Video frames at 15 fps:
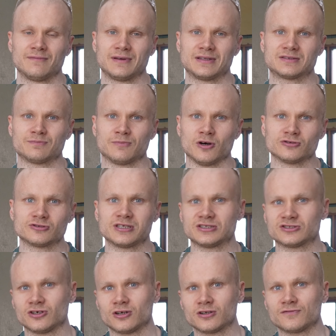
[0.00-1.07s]
with mostly
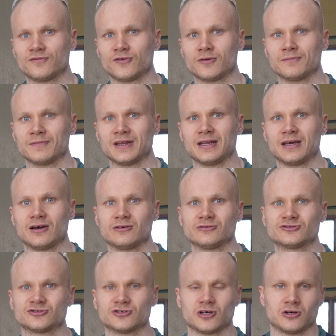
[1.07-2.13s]
short form
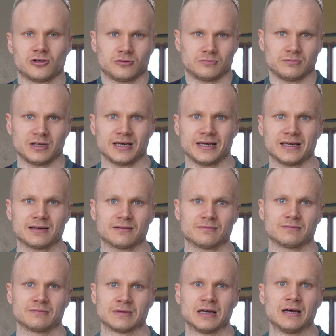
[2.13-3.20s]
videos, so like
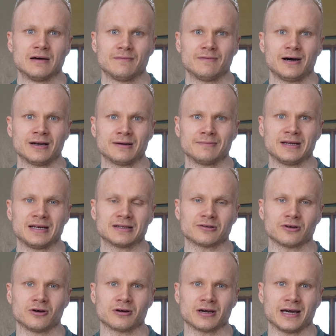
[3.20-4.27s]
one minute
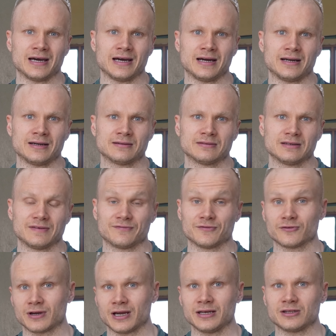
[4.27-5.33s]
long ad, if
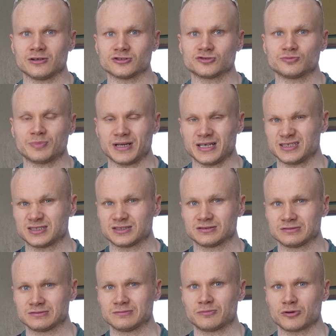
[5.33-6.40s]
you can use press,
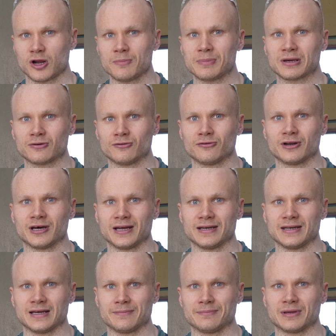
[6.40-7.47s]
probably good
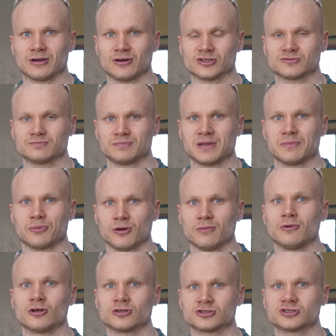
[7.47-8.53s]
idea, because people
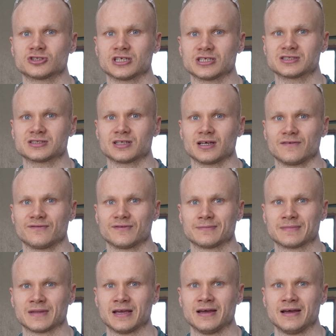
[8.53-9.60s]
watch stuff.
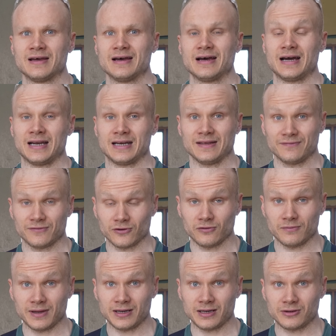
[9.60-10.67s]
And if you
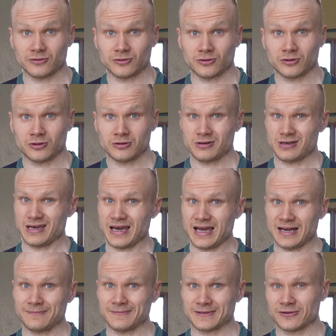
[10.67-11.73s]
wanna do
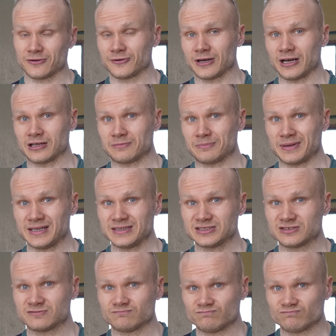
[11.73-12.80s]
ad with hydraulic
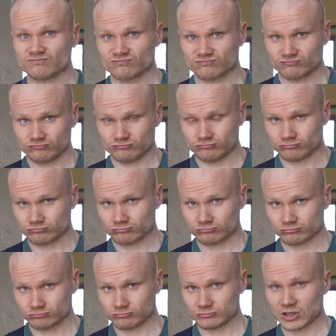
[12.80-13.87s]
press,
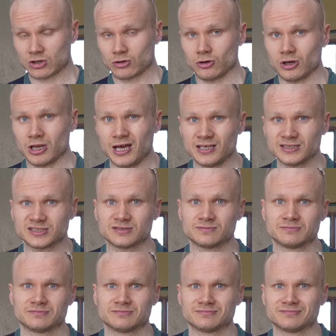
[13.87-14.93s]
call us,
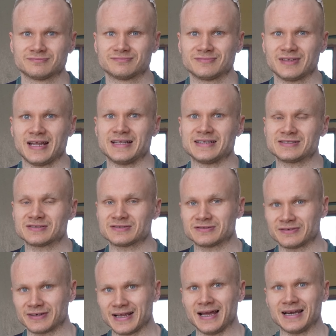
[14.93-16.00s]
then it's
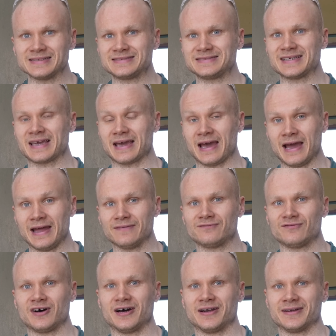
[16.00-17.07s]
realistic and
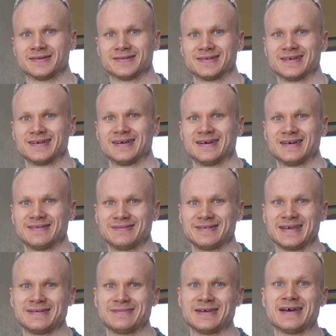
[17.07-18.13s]
fun.
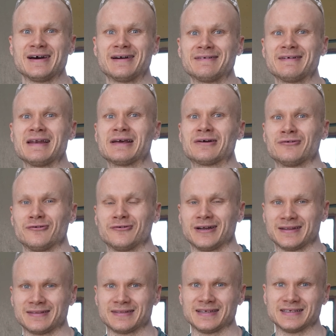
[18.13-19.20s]
We, we are really good
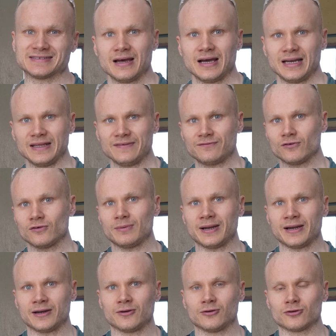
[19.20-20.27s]
at this. And if you
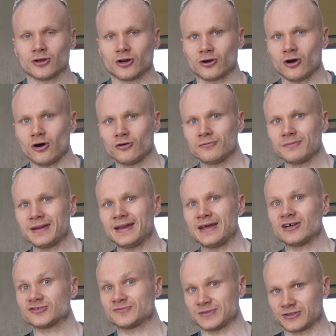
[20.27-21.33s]
wanna do your own
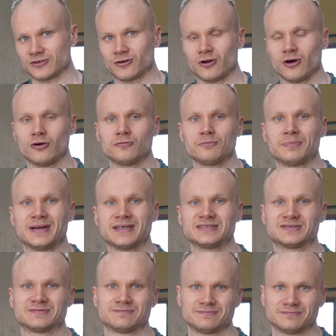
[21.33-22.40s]
videos with your own
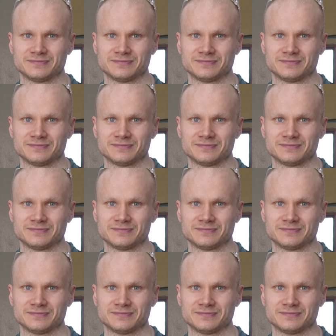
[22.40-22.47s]
press,